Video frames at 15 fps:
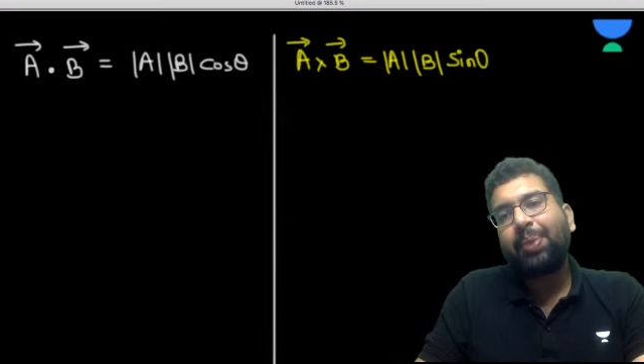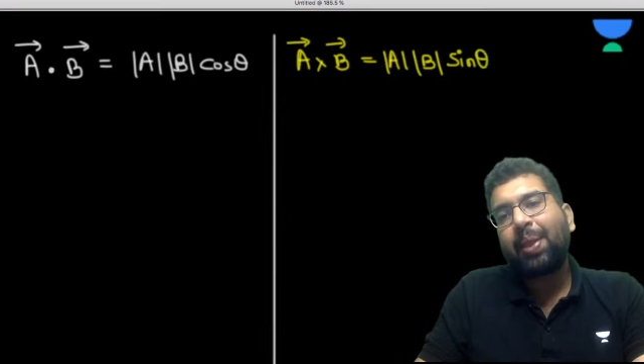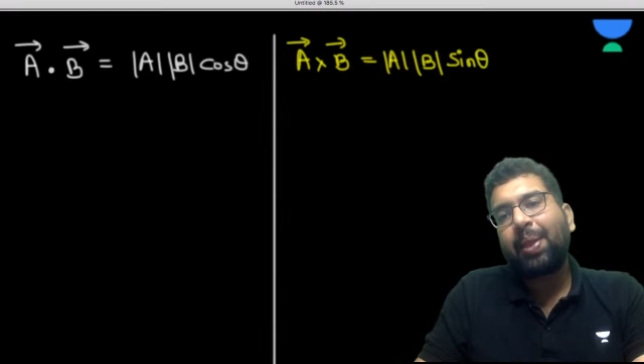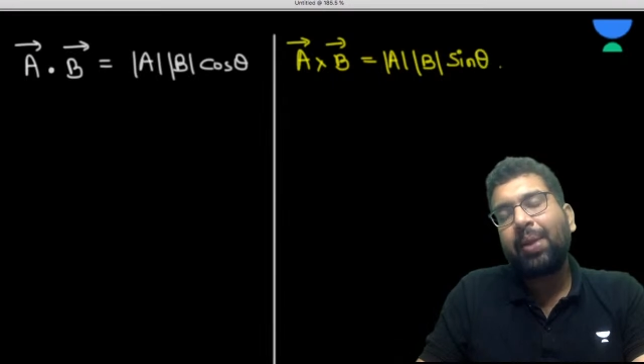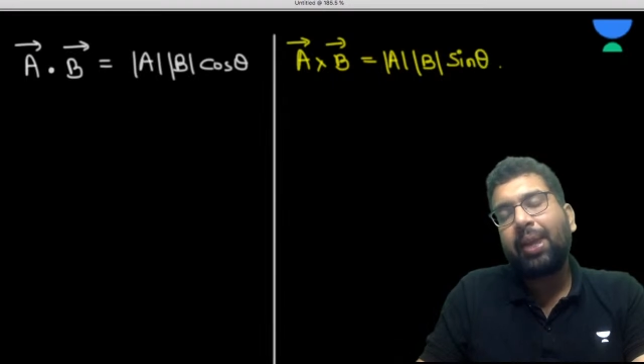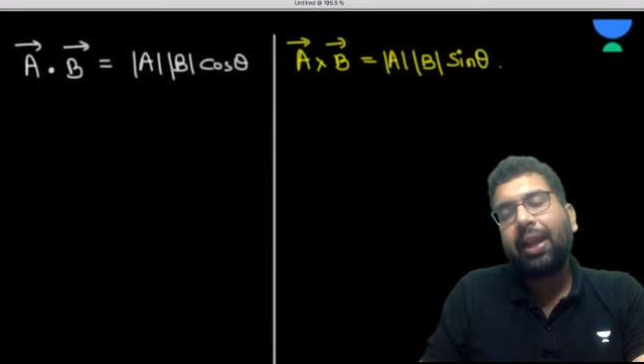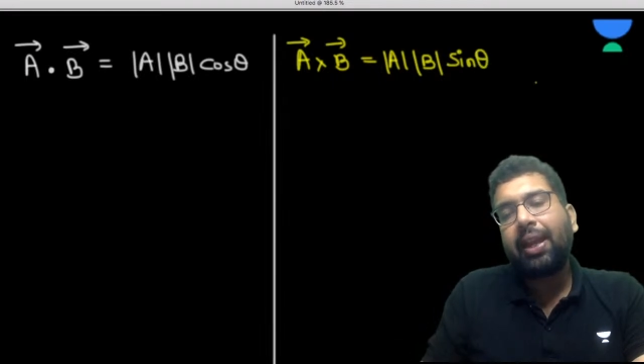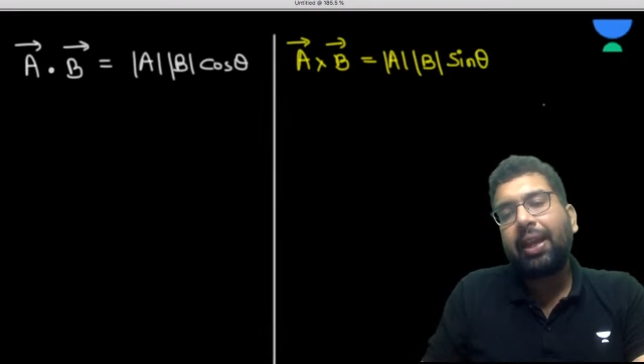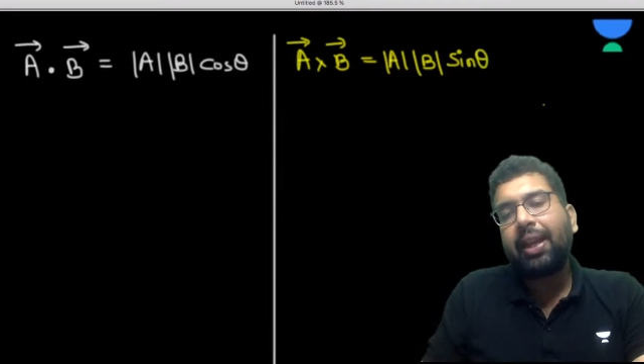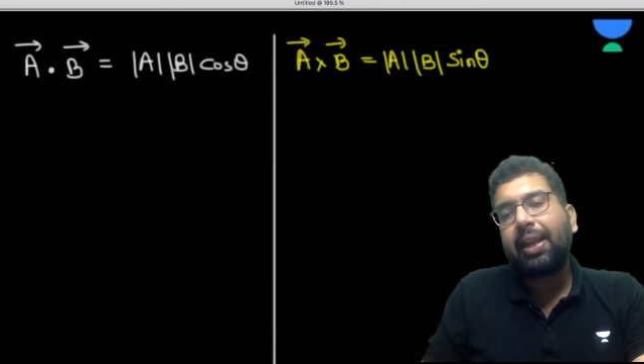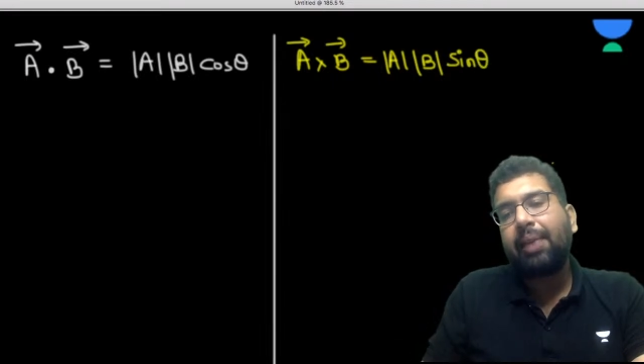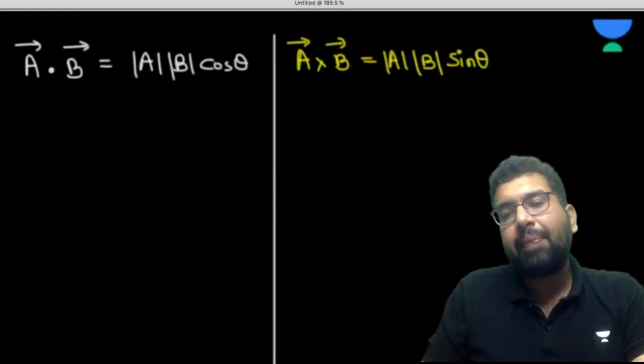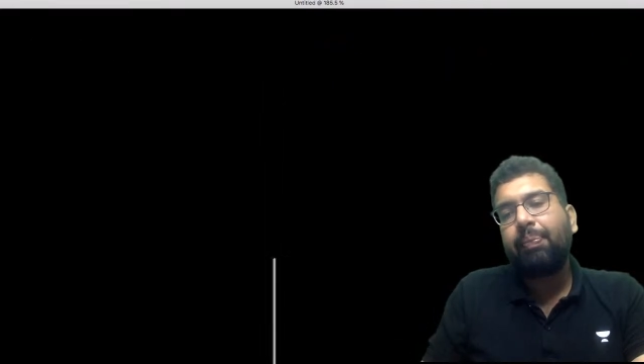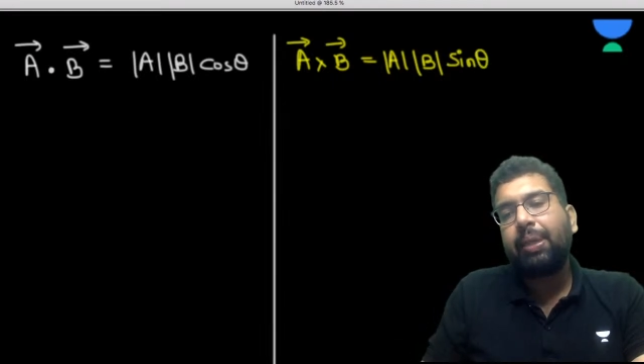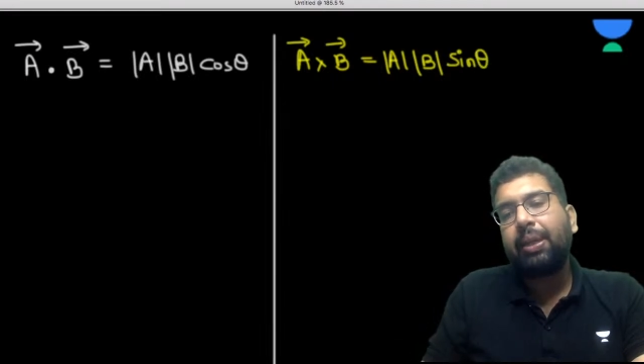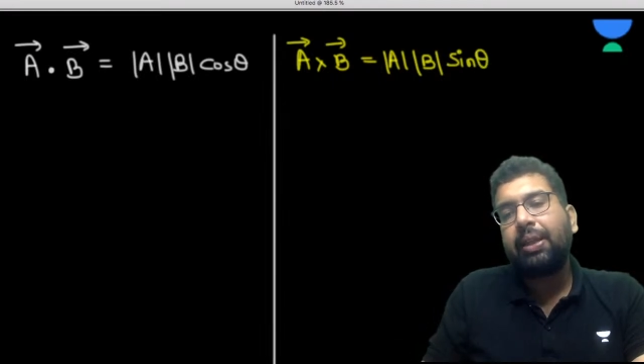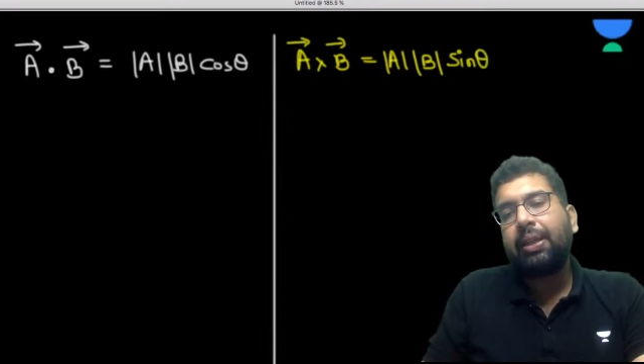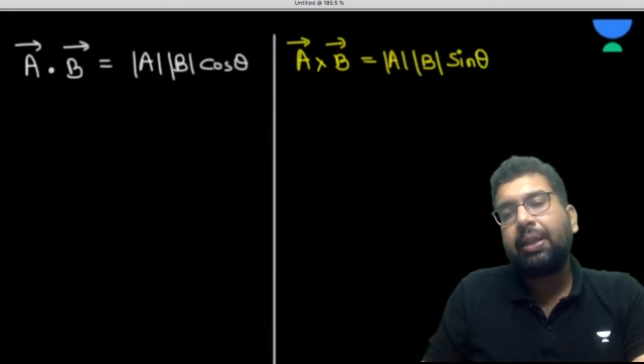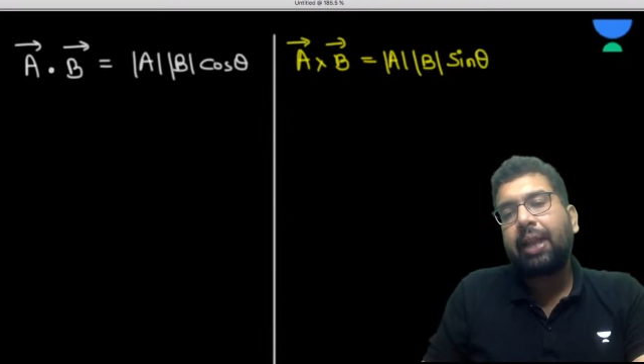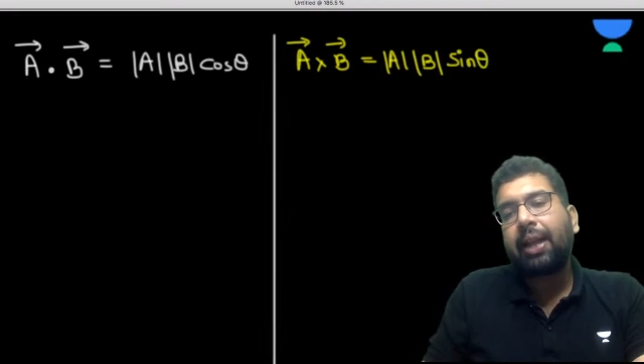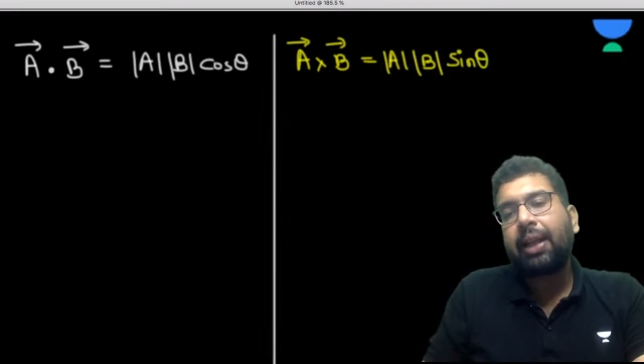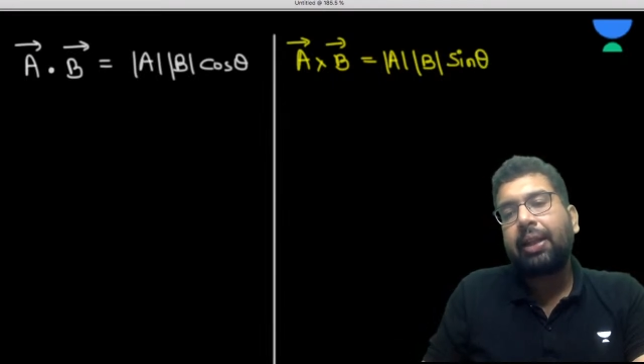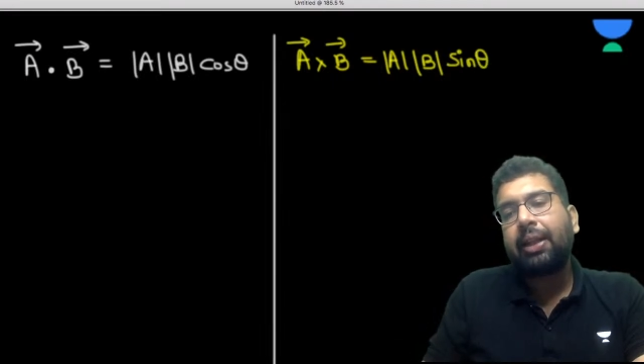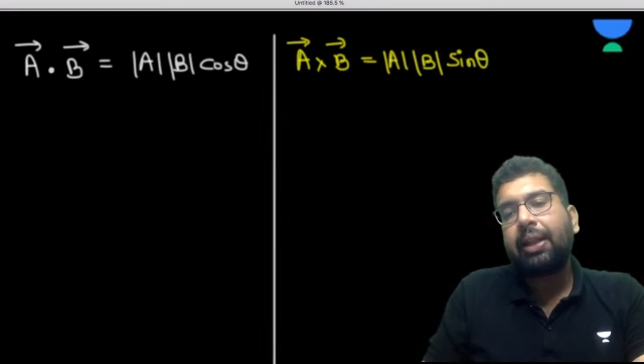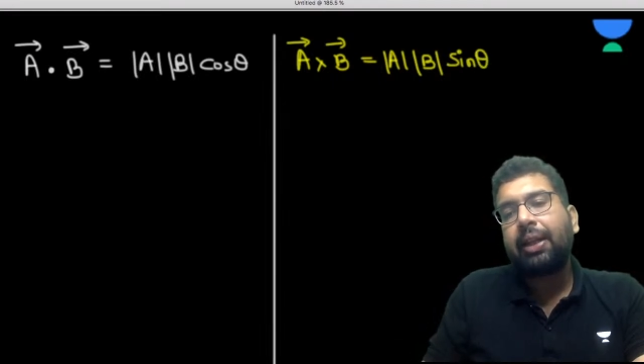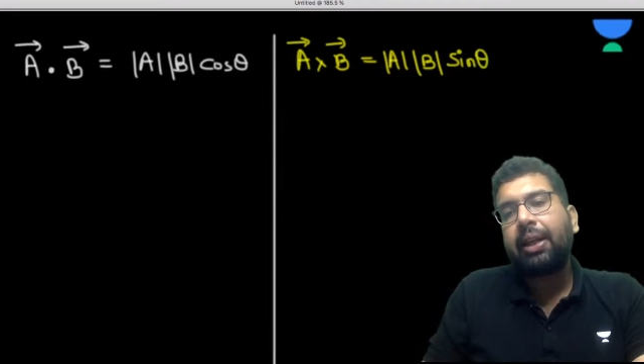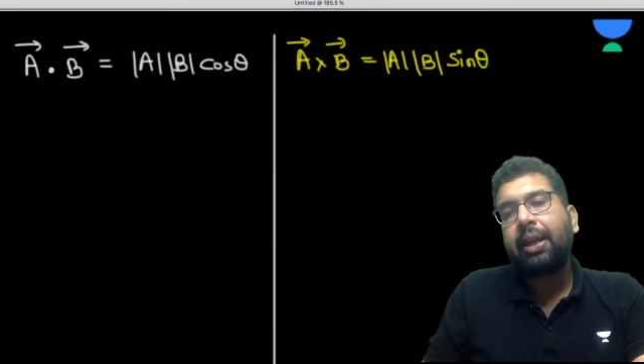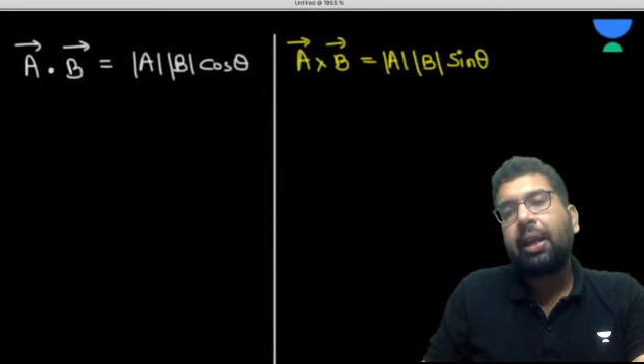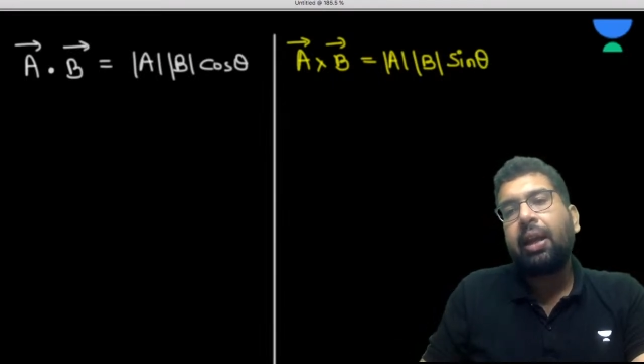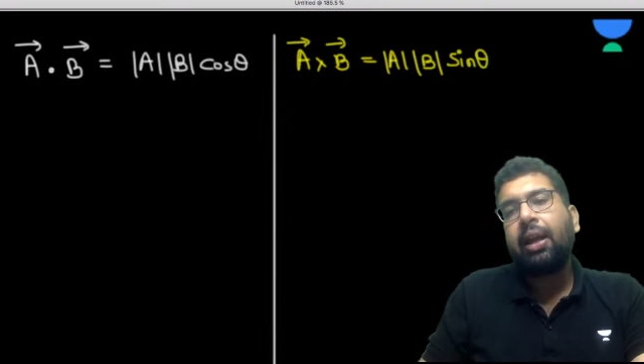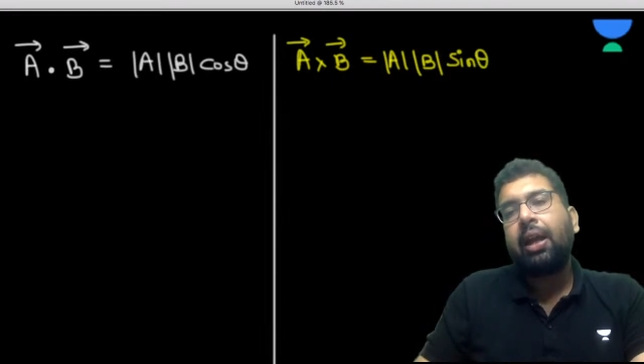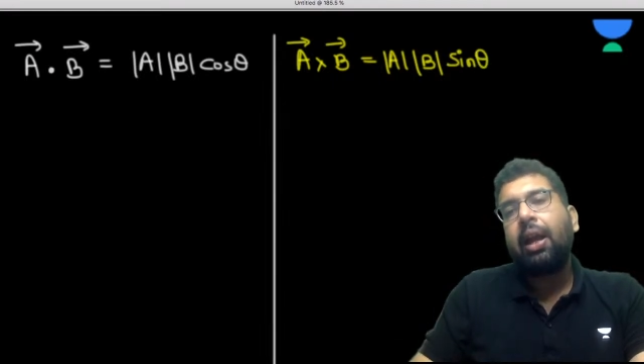Okay, AB sine theta,